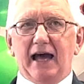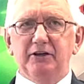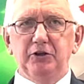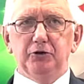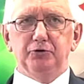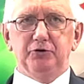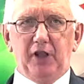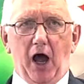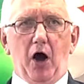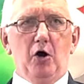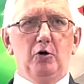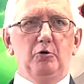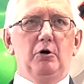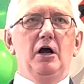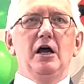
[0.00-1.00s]
Now you
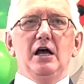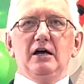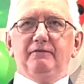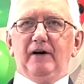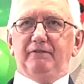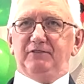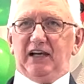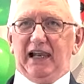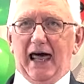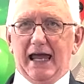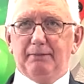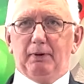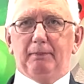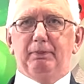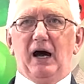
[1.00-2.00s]
know that the
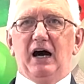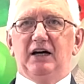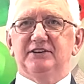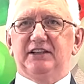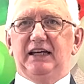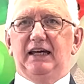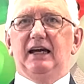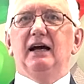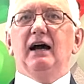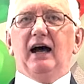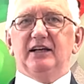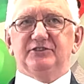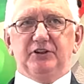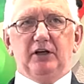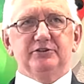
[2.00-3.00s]
Labour Party
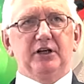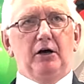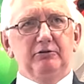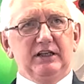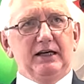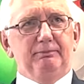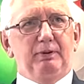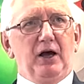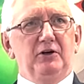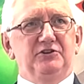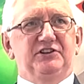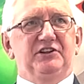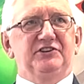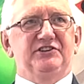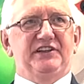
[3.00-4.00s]
has not only
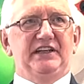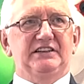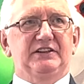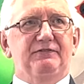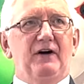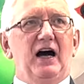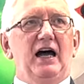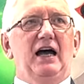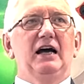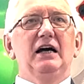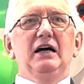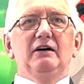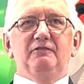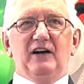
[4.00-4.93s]
opposed a ceasefire,